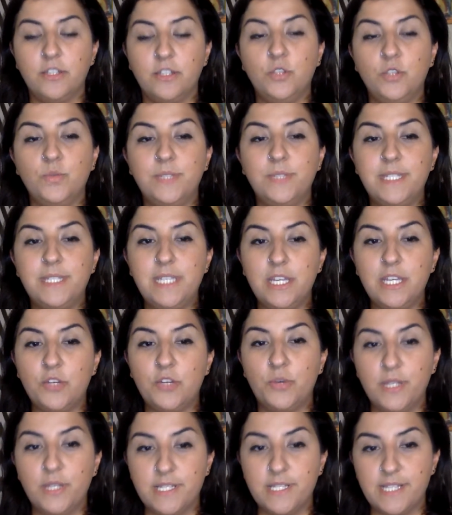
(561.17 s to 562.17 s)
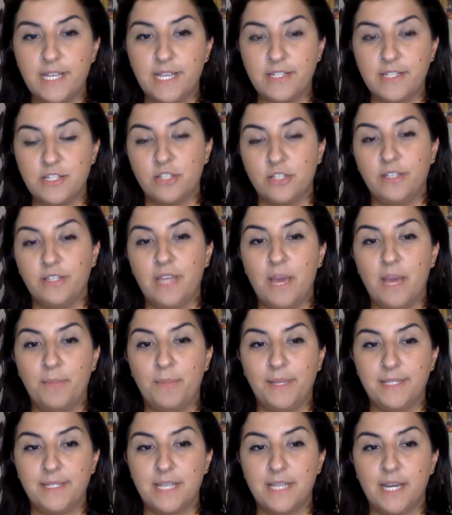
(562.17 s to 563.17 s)
you decrease the insulin at
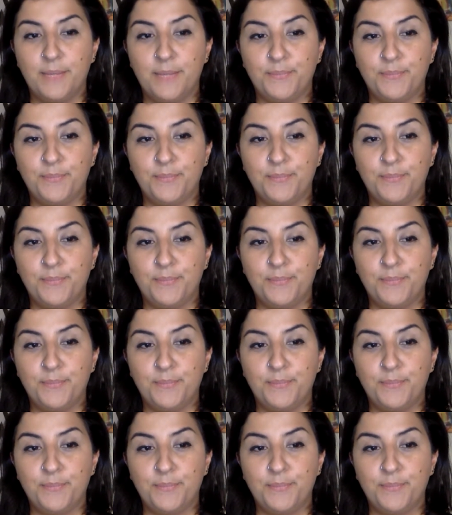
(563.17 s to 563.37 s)
bedtime.